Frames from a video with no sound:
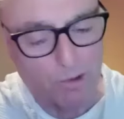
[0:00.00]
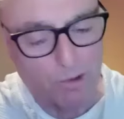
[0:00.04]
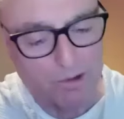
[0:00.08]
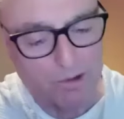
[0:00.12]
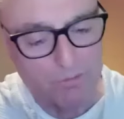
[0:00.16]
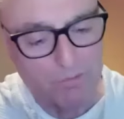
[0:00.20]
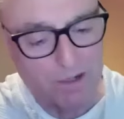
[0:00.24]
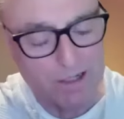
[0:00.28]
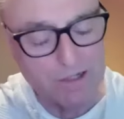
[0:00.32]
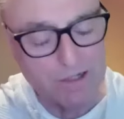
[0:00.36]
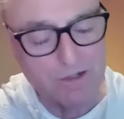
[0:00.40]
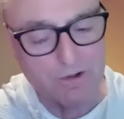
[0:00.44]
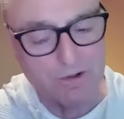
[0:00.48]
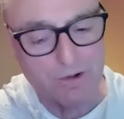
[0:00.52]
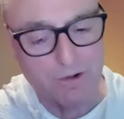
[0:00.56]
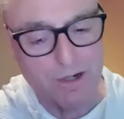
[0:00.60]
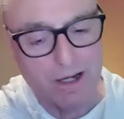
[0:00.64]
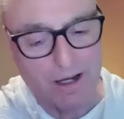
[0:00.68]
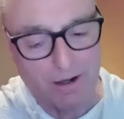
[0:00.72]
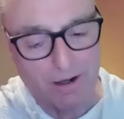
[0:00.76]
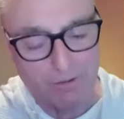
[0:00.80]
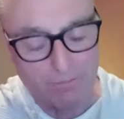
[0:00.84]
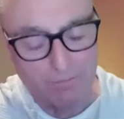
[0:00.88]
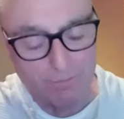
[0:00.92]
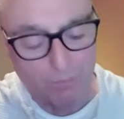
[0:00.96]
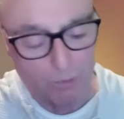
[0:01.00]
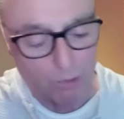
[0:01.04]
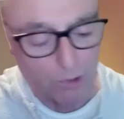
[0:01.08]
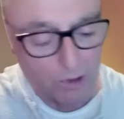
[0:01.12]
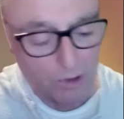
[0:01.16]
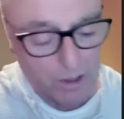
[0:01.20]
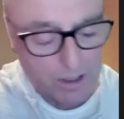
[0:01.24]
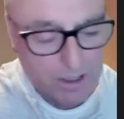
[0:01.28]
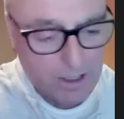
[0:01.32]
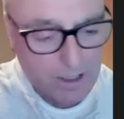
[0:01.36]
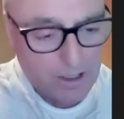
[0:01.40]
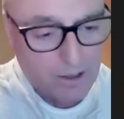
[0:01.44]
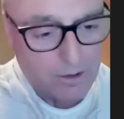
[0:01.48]
what advice do you have for
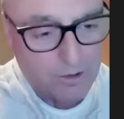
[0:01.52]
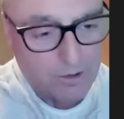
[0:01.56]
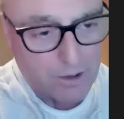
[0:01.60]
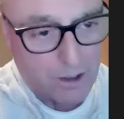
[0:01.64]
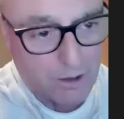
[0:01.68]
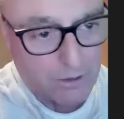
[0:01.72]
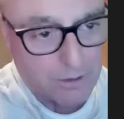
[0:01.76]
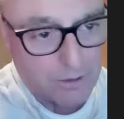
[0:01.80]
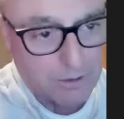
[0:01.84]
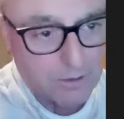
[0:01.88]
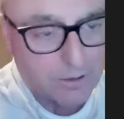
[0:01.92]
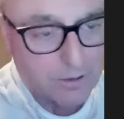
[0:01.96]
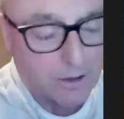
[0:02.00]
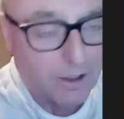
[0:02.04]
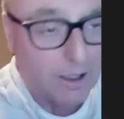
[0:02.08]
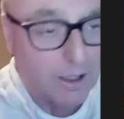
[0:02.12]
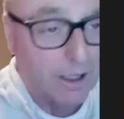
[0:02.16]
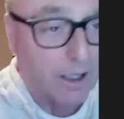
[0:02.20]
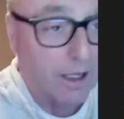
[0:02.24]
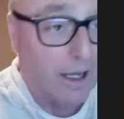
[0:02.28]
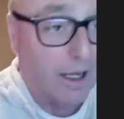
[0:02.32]
young uh,